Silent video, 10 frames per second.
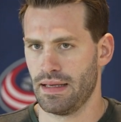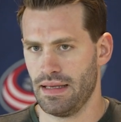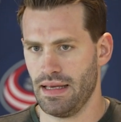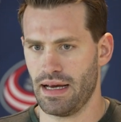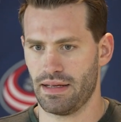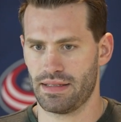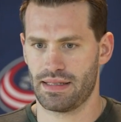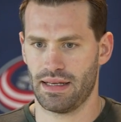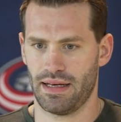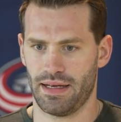Yeah,
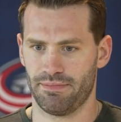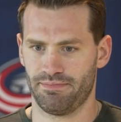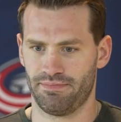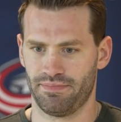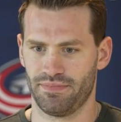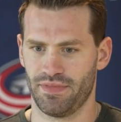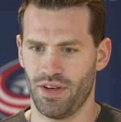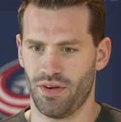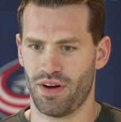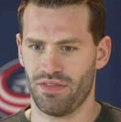it's
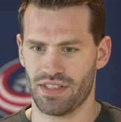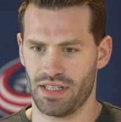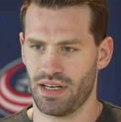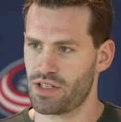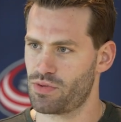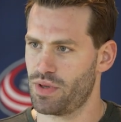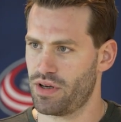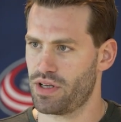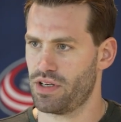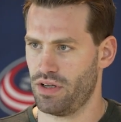you know, obviously nice when you
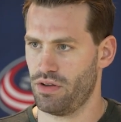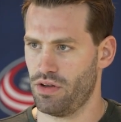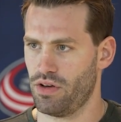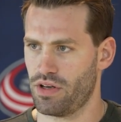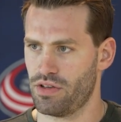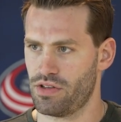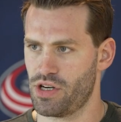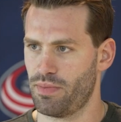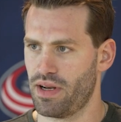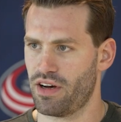can
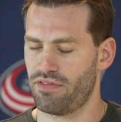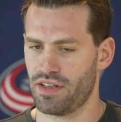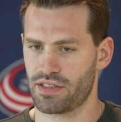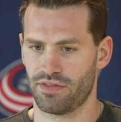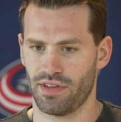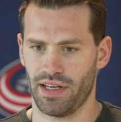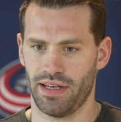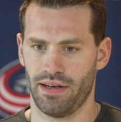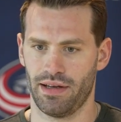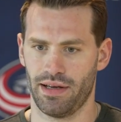chip in offensively,
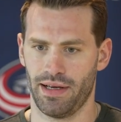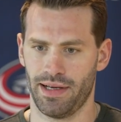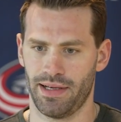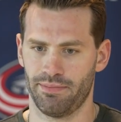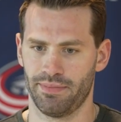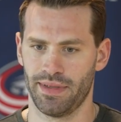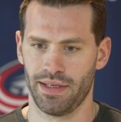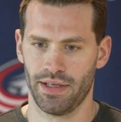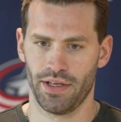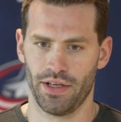and
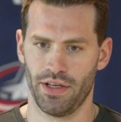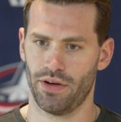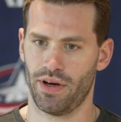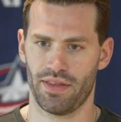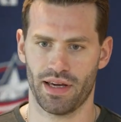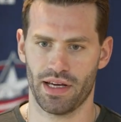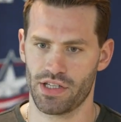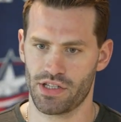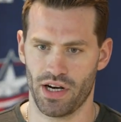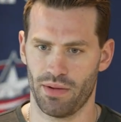you know, I think I
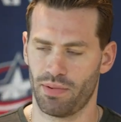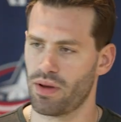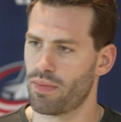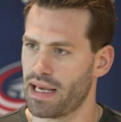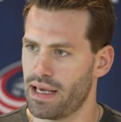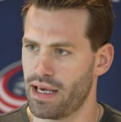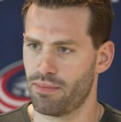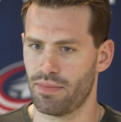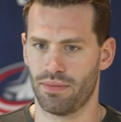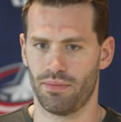just try to play my
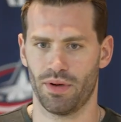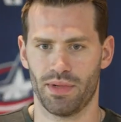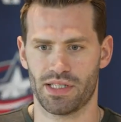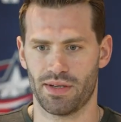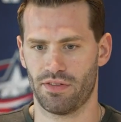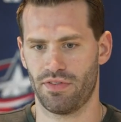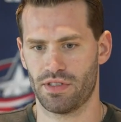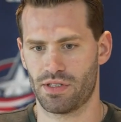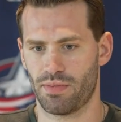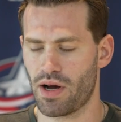game, put myself
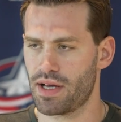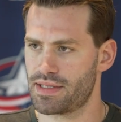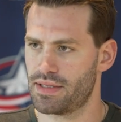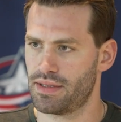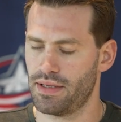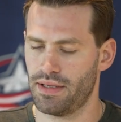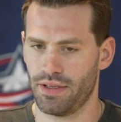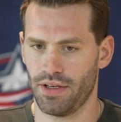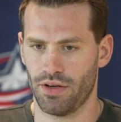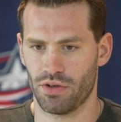in spots, and
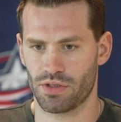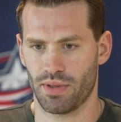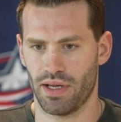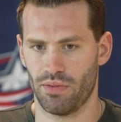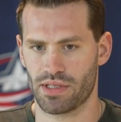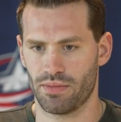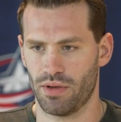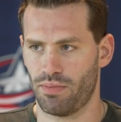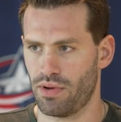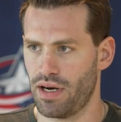you know, I was playing with some
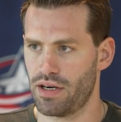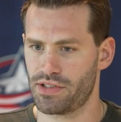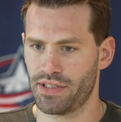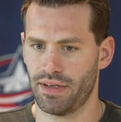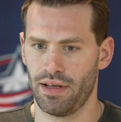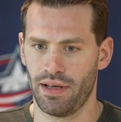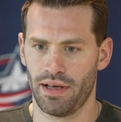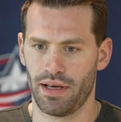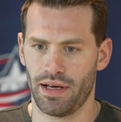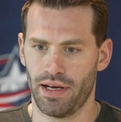good players,
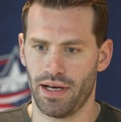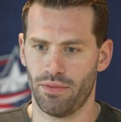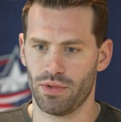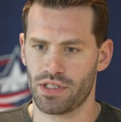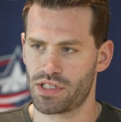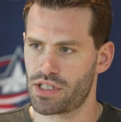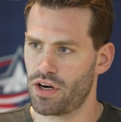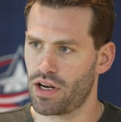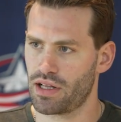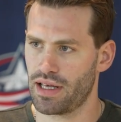and we just
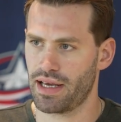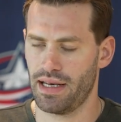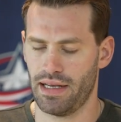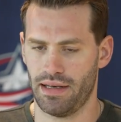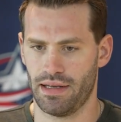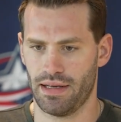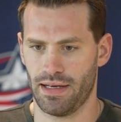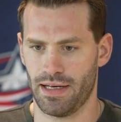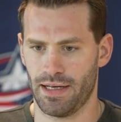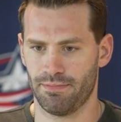started clicking,
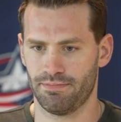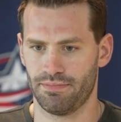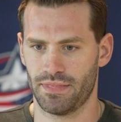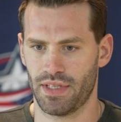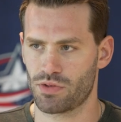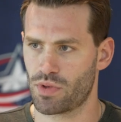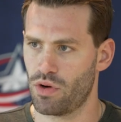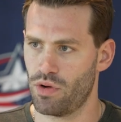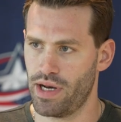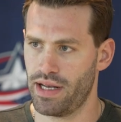and things were
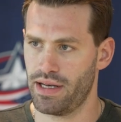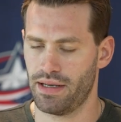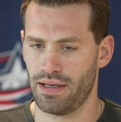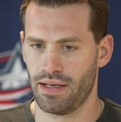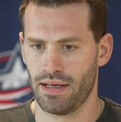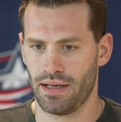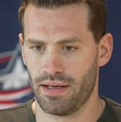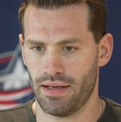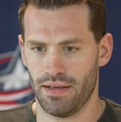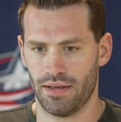going in, and
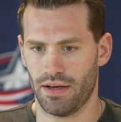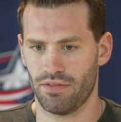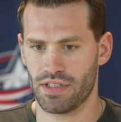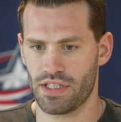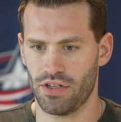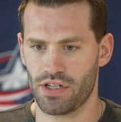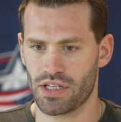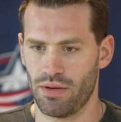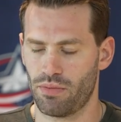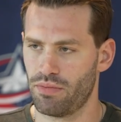obviously you
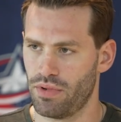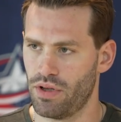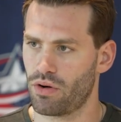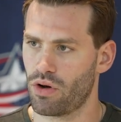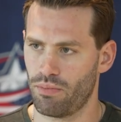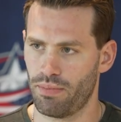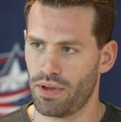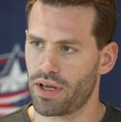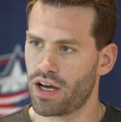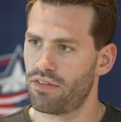just keep, you know,
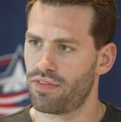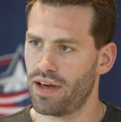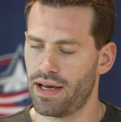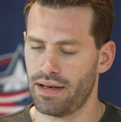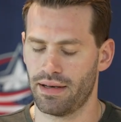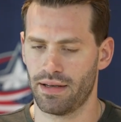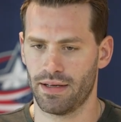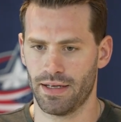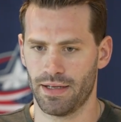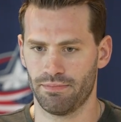building off that.
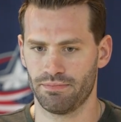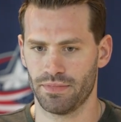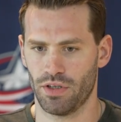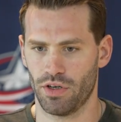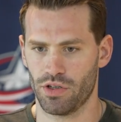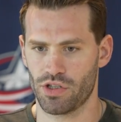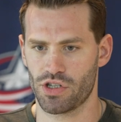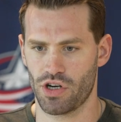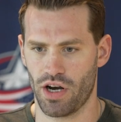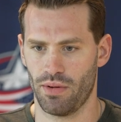And you
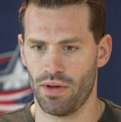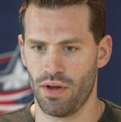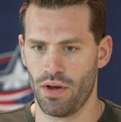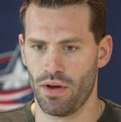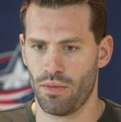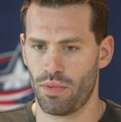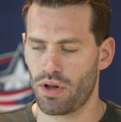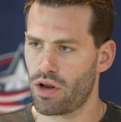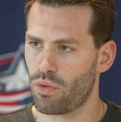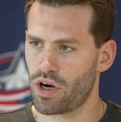just try to put
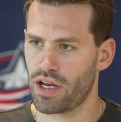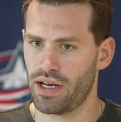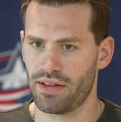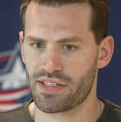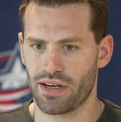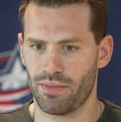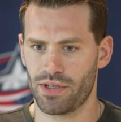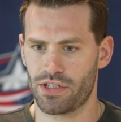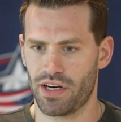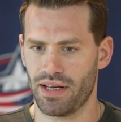a lot of work in the
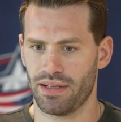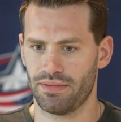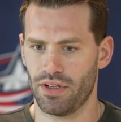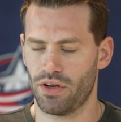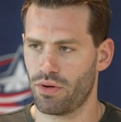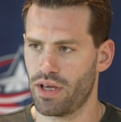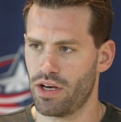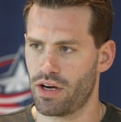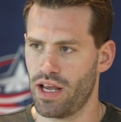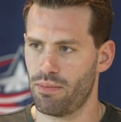summers, trying to, you know, get
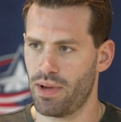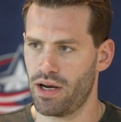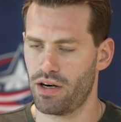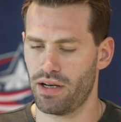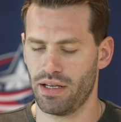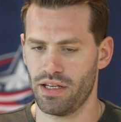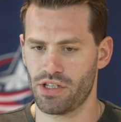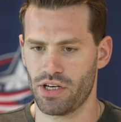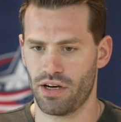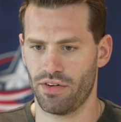your game better
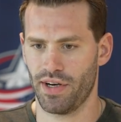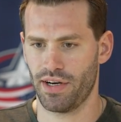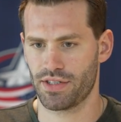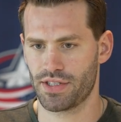each and every year.